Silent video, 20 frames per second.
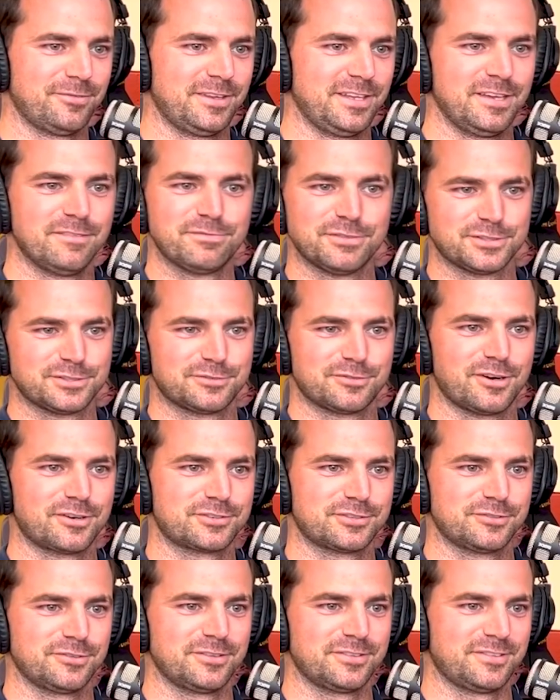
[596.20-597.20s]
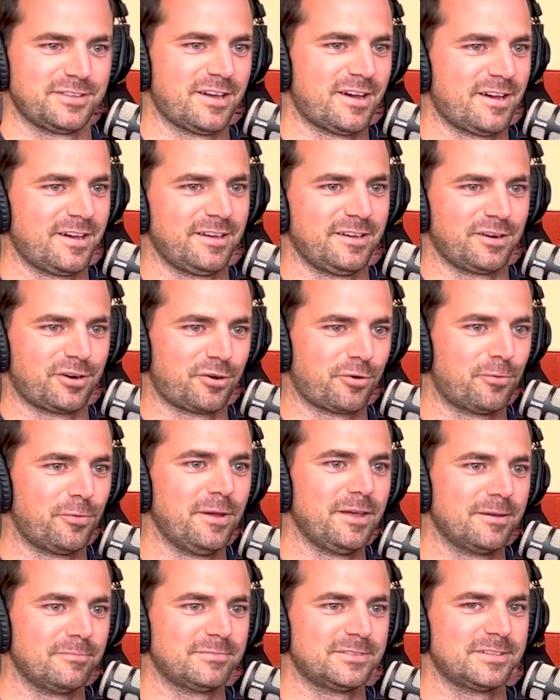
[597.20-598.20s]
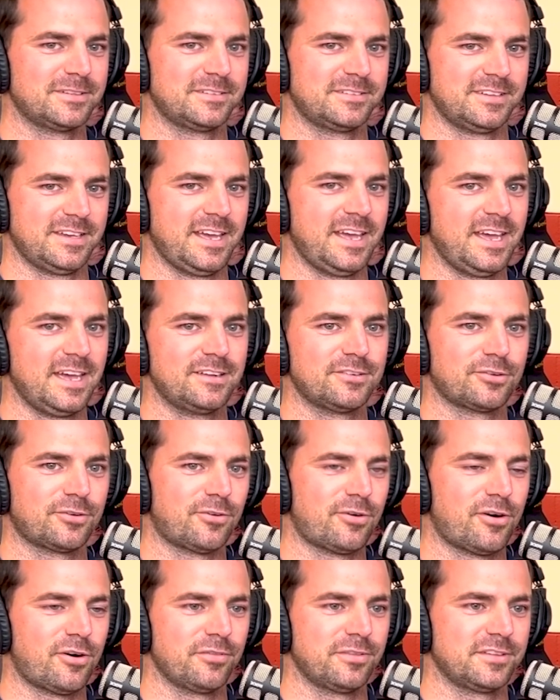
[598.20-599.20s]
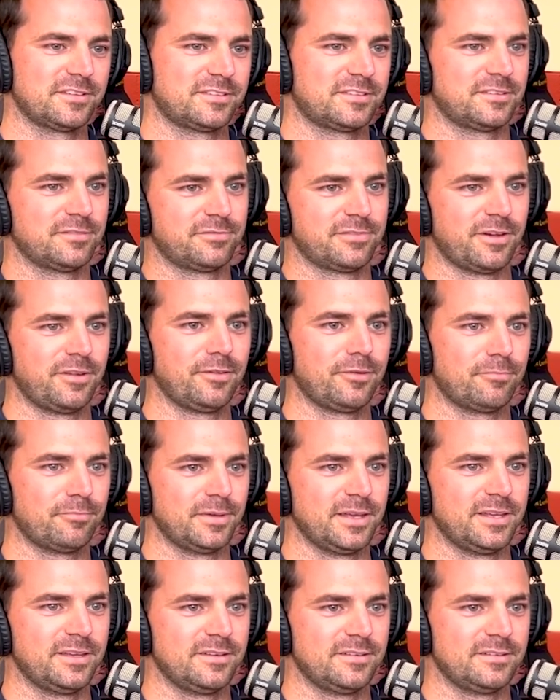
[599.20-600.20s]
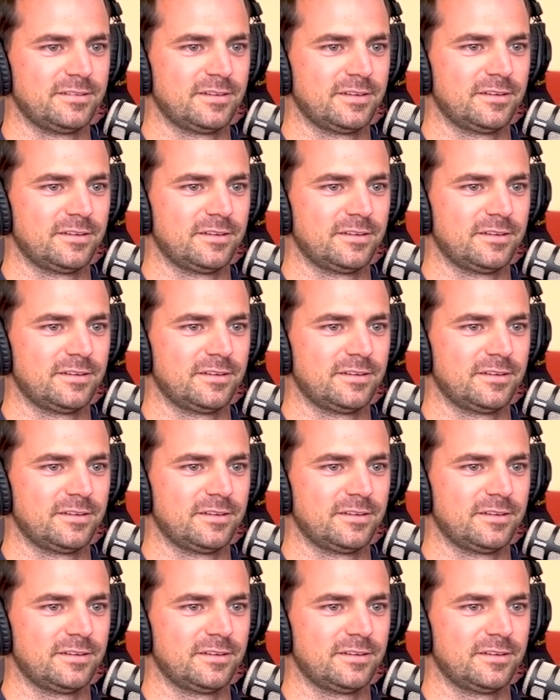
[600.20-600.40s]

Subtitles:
the infrastructure is not equipped to handle all this development.